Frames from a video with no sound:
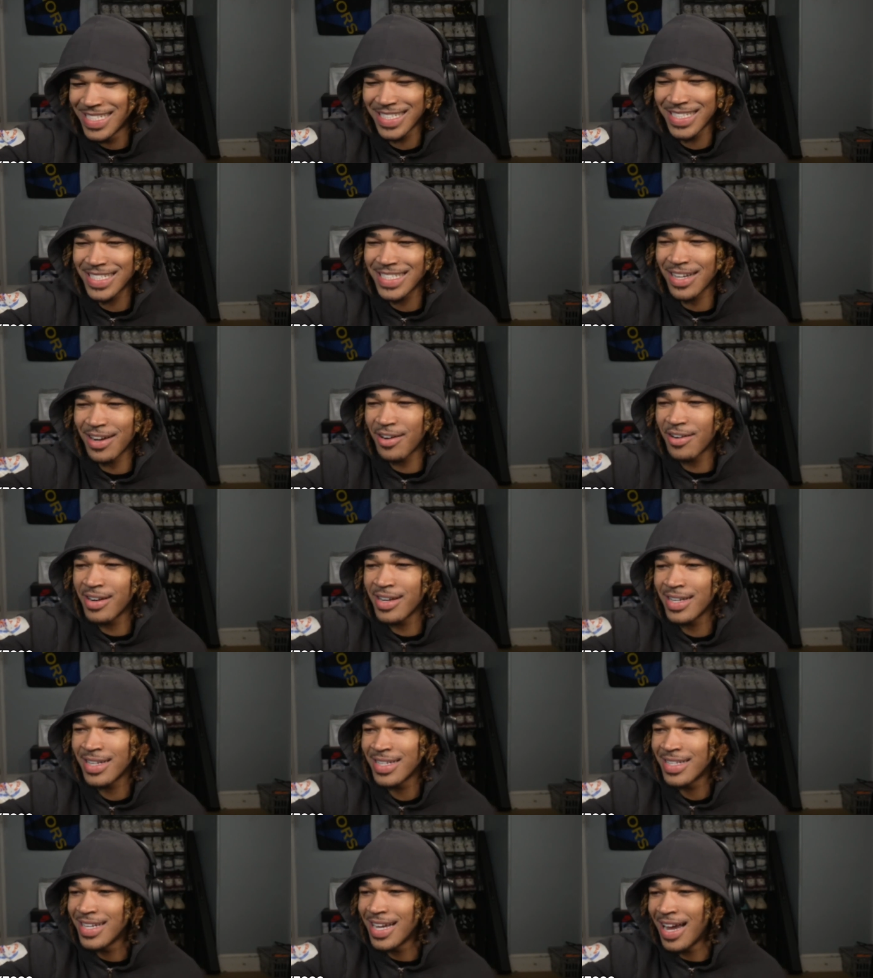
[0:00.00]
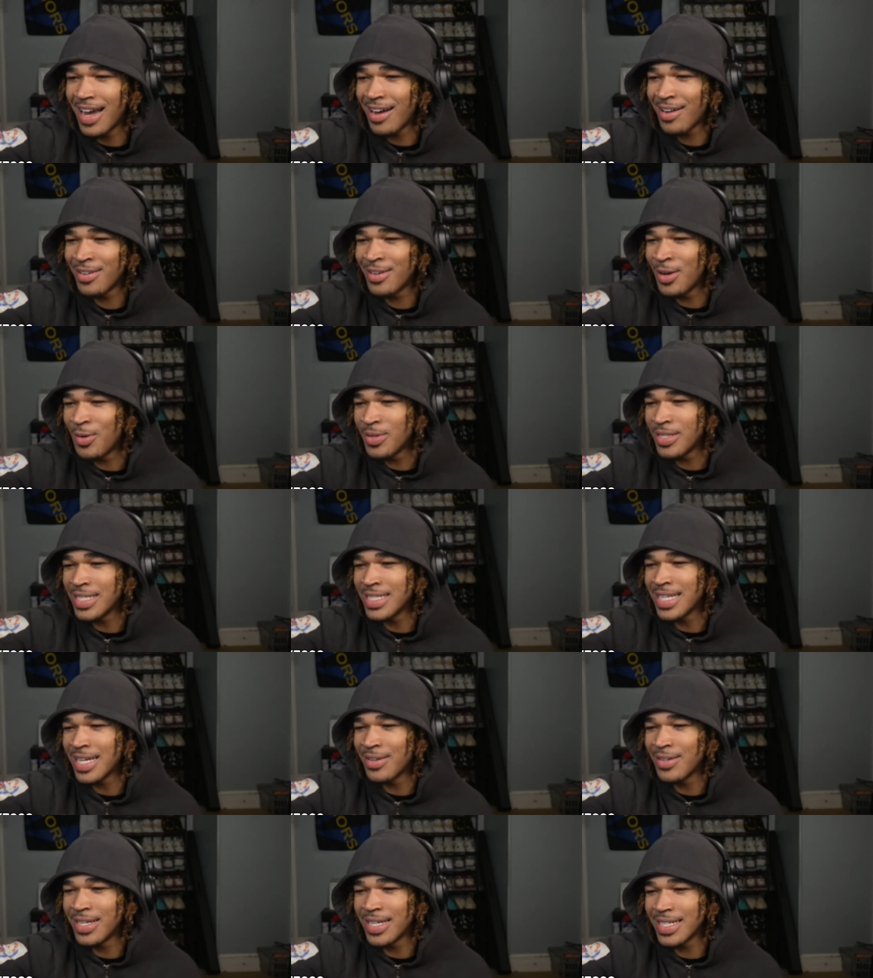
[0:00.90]
Sorry, I don't know what to
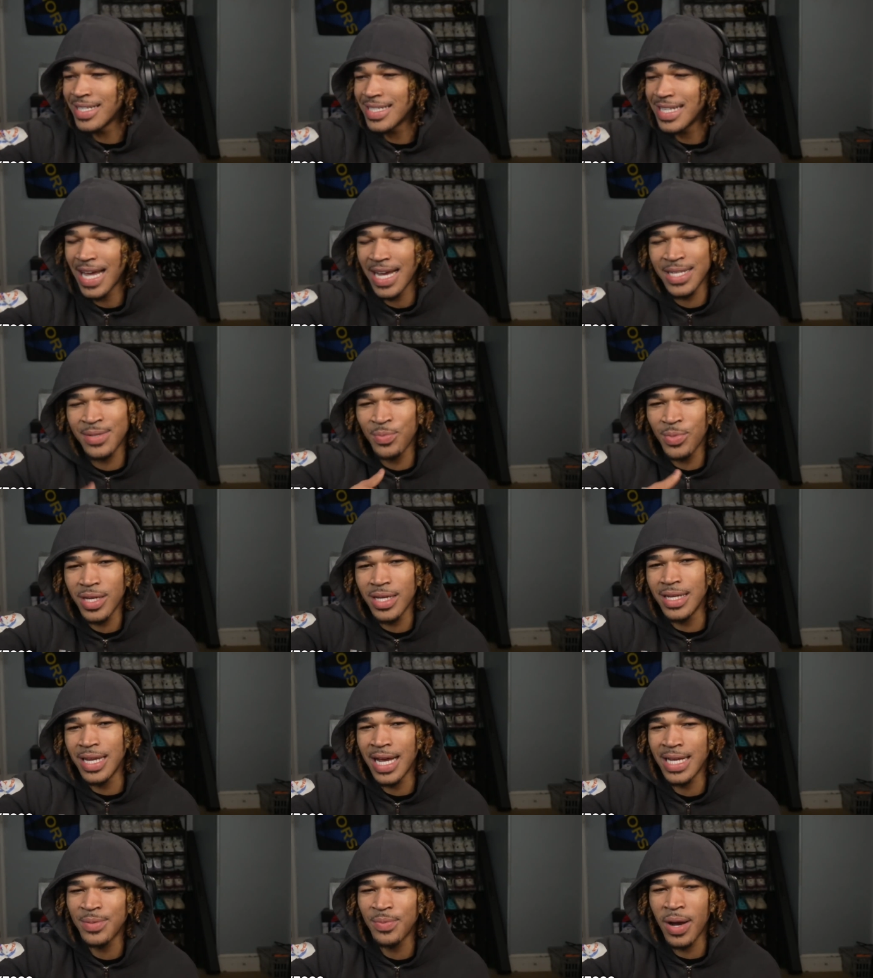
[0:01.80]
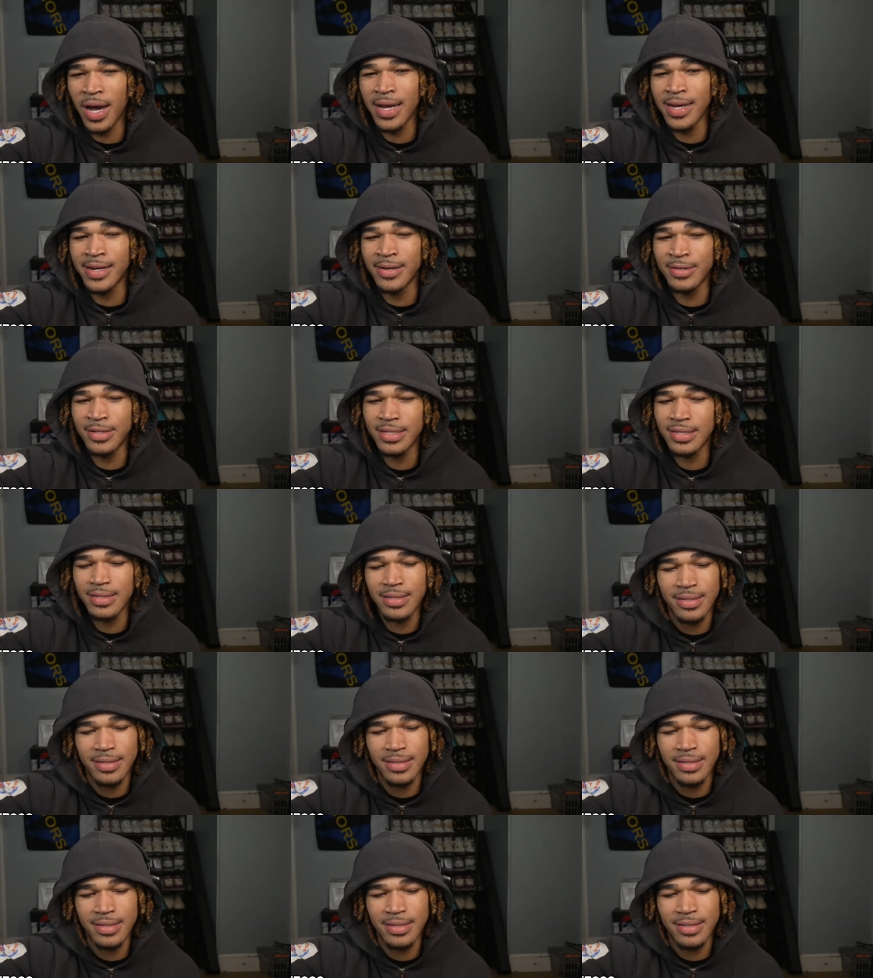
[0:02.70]
tell niggas. That's me. That's my ears.